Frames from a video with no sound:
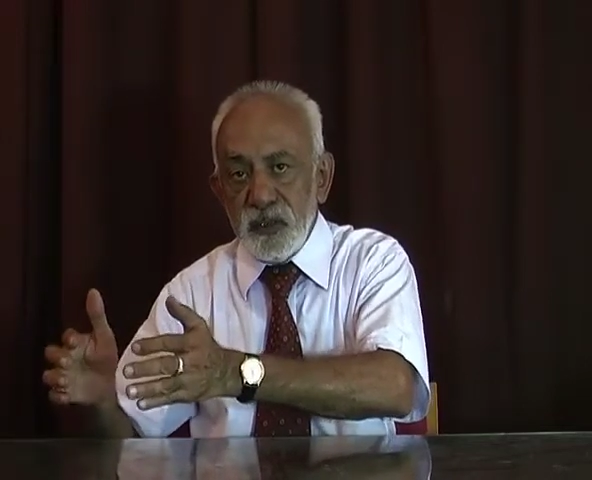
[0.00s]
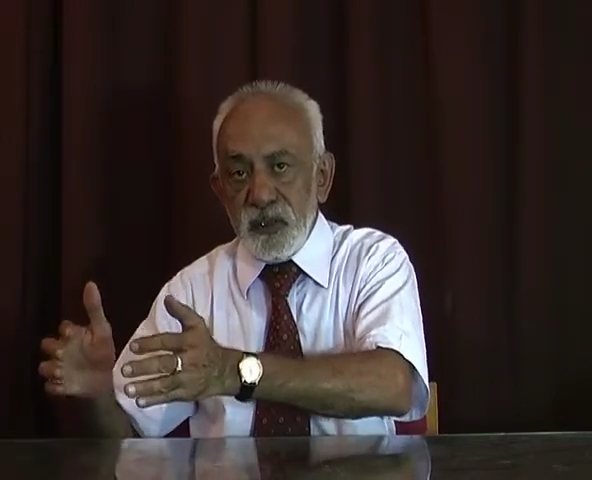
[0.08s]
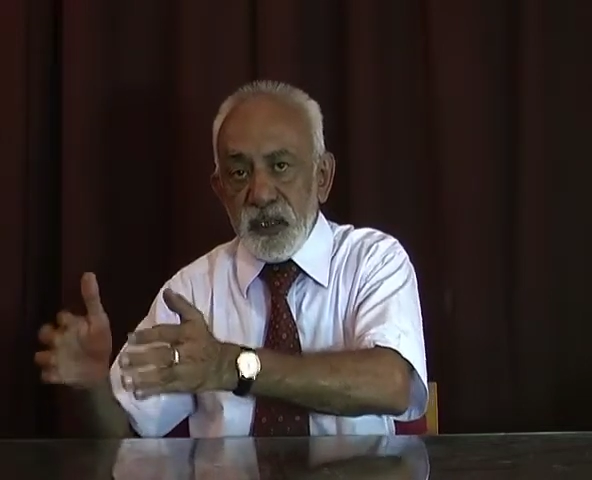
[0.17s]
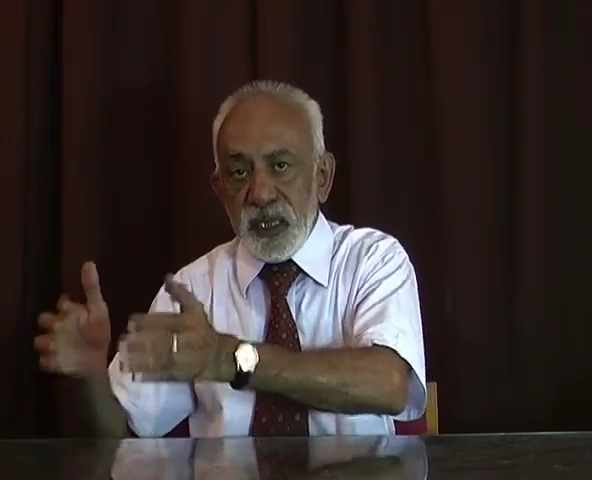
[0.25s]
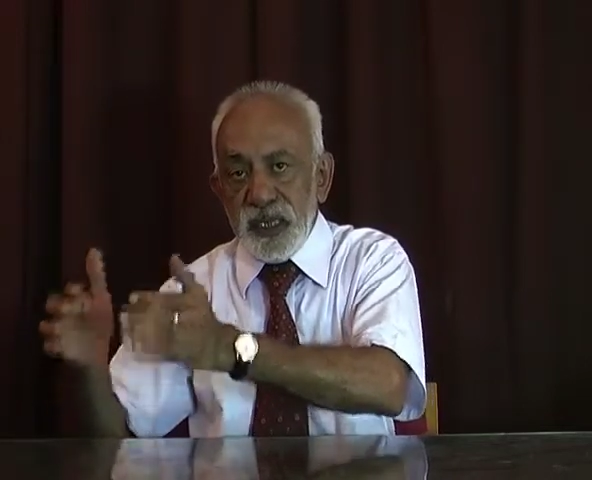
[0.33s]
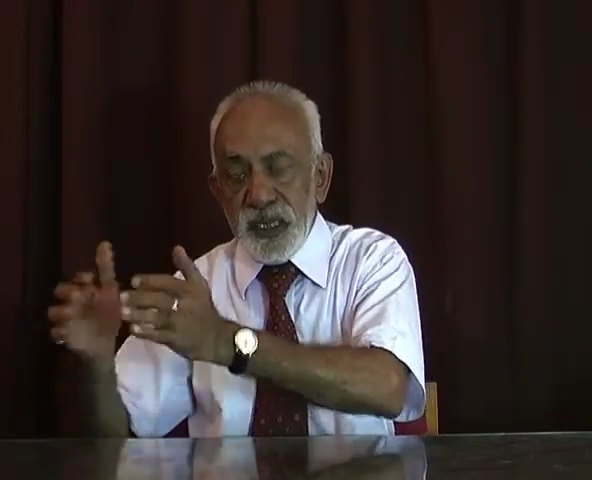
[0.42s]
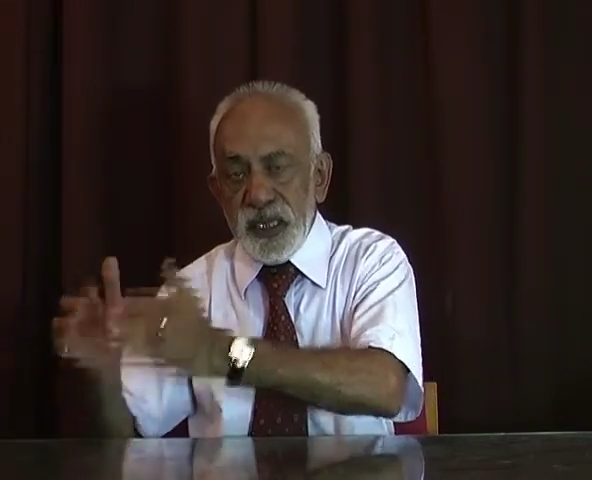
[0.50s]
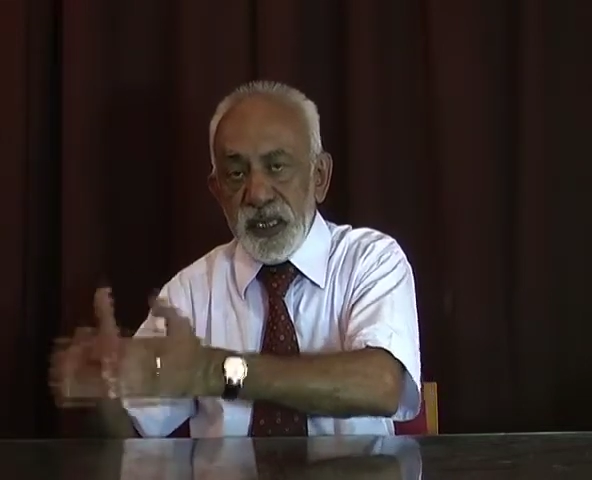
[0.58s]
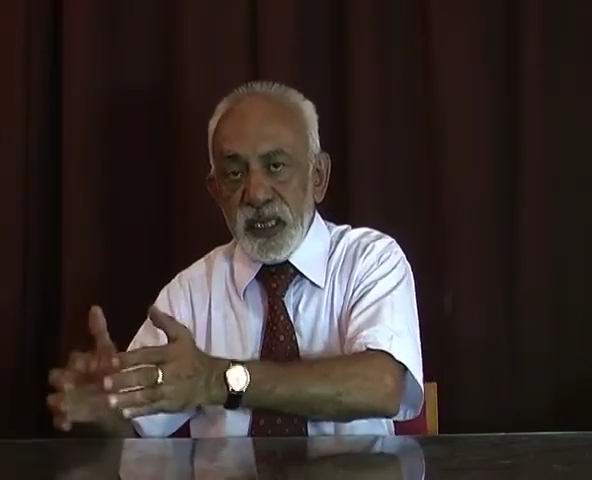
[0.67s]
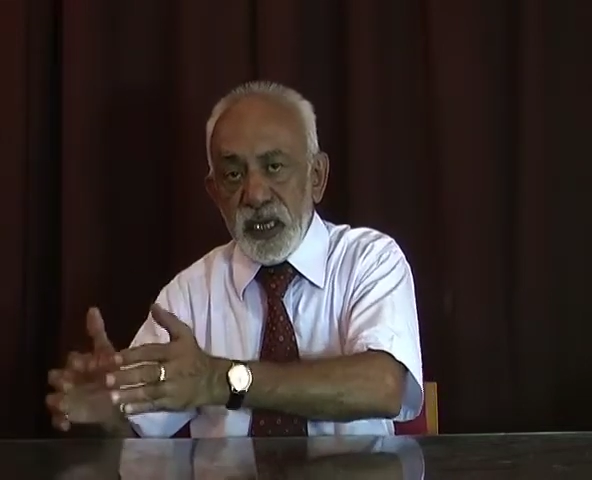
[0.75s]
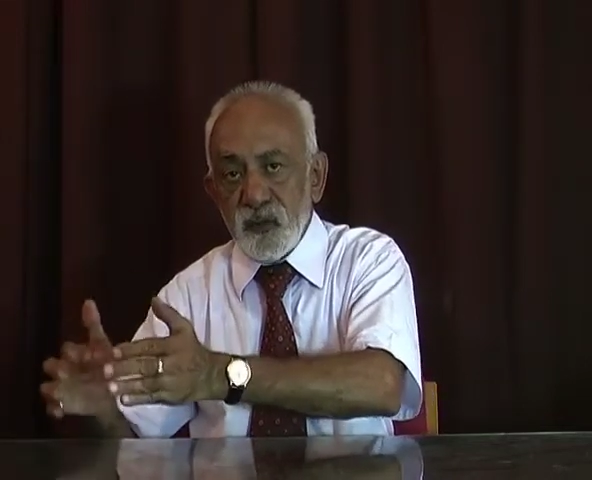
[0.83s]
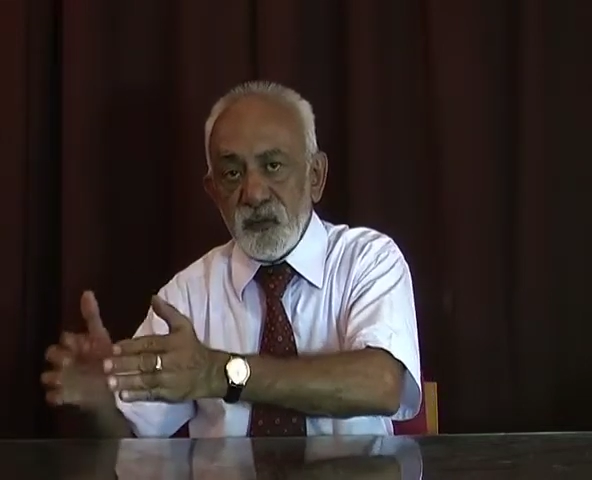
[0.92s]
an
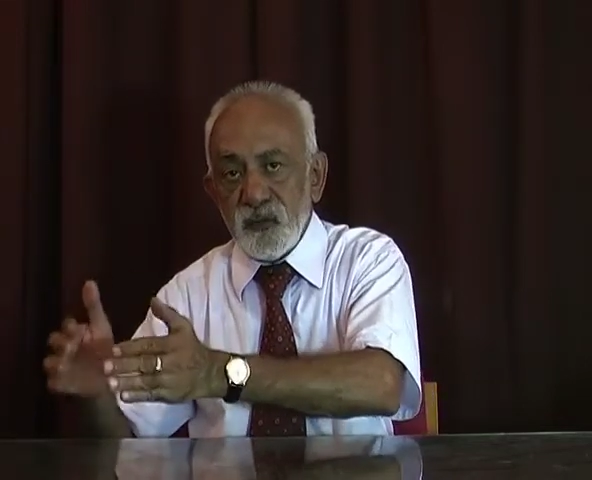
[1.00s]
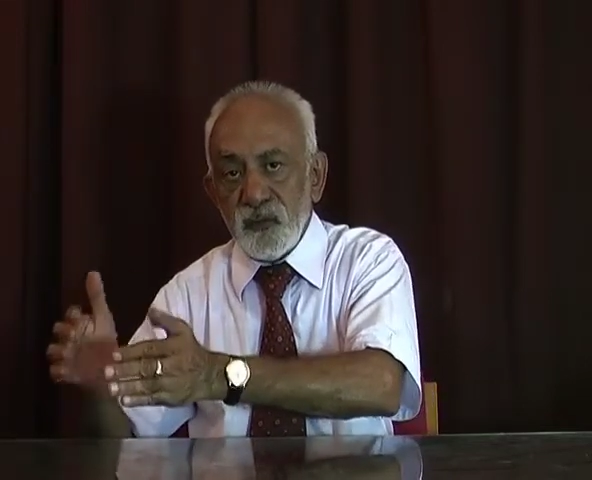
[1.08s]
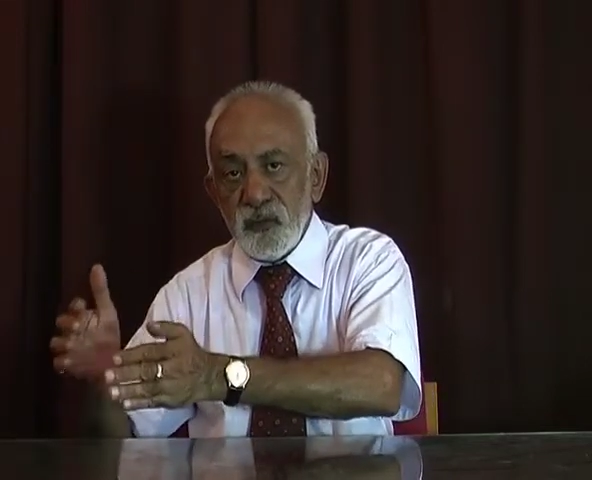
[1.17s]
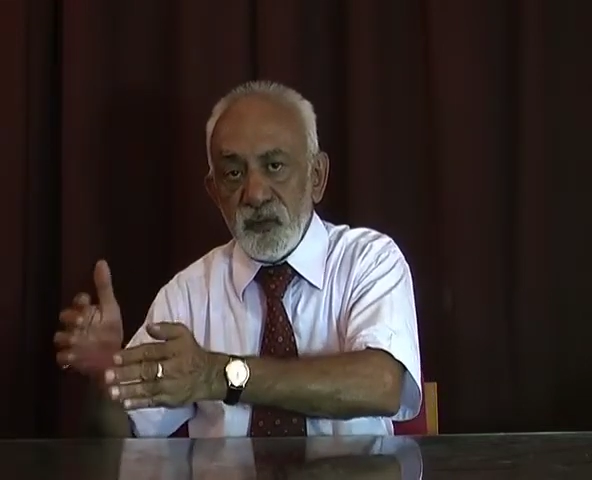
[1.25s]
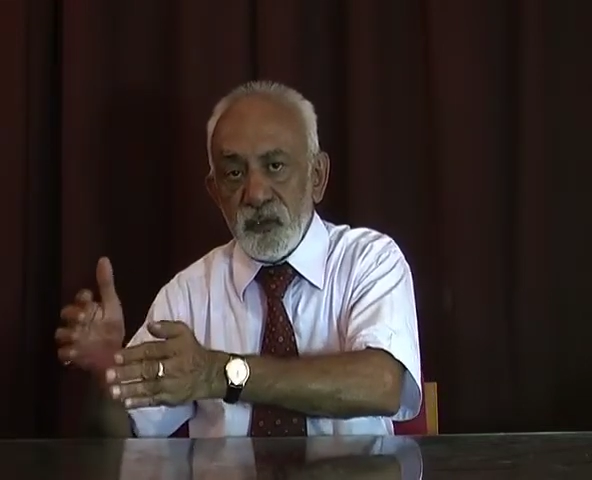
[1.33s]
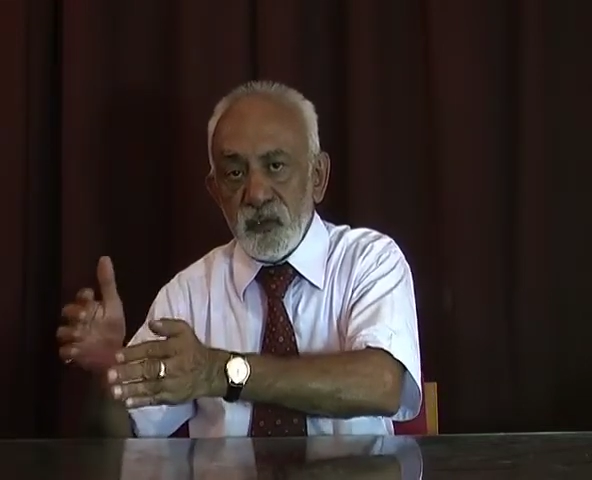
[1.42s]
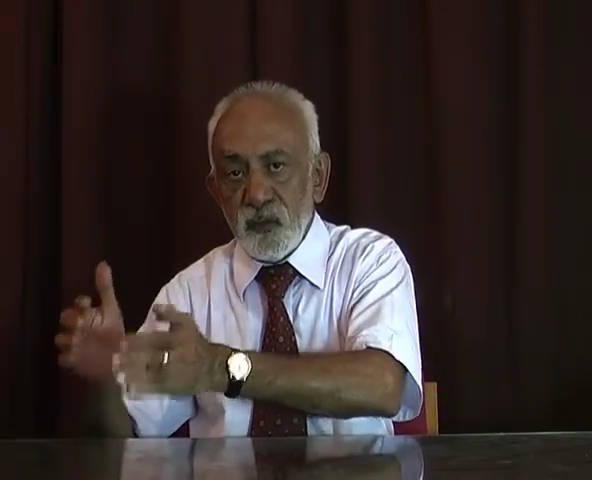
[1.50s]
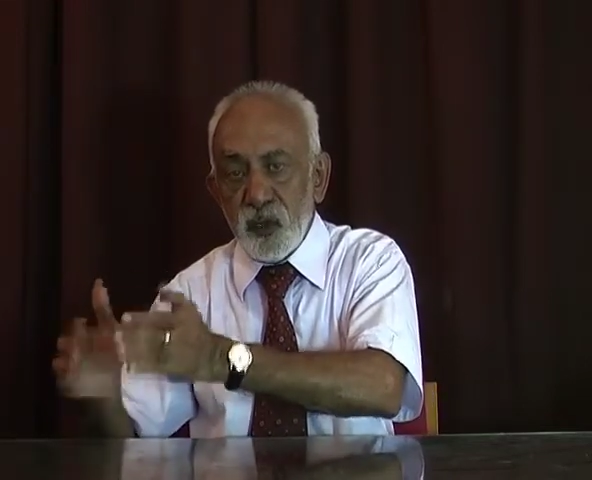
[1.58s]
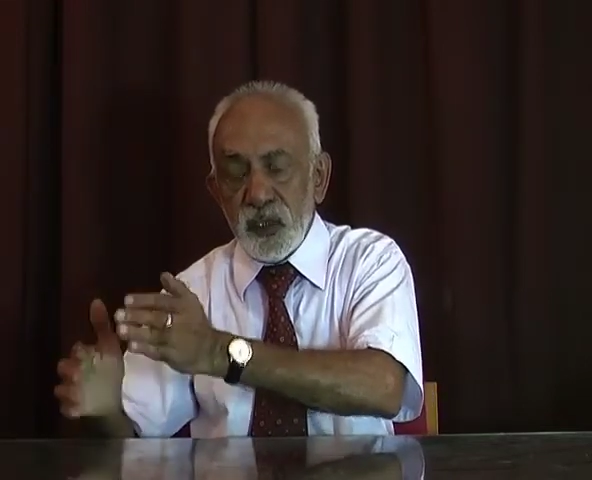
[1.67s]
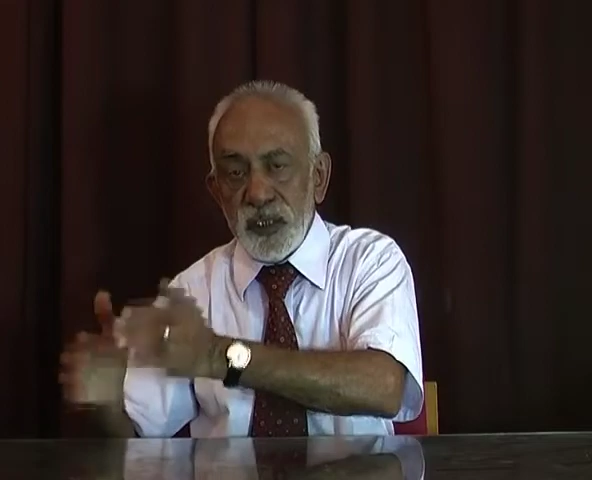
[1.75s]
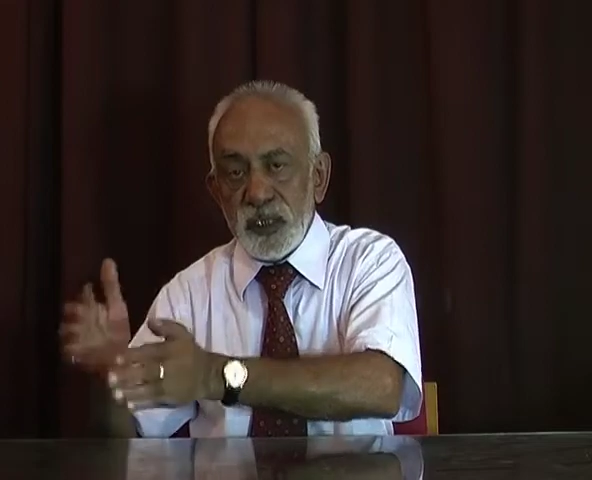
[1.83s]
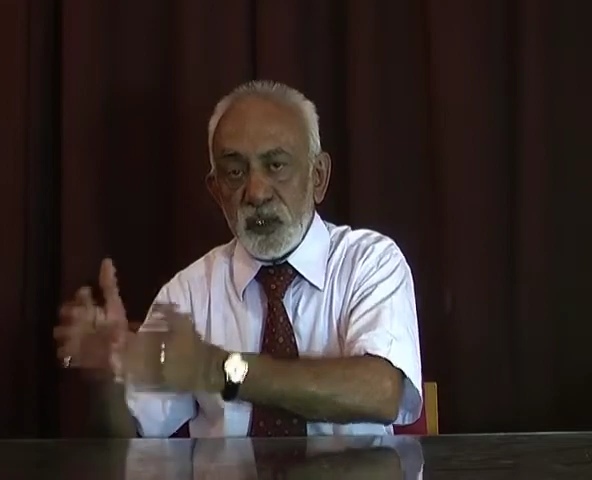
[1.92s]
in-house quality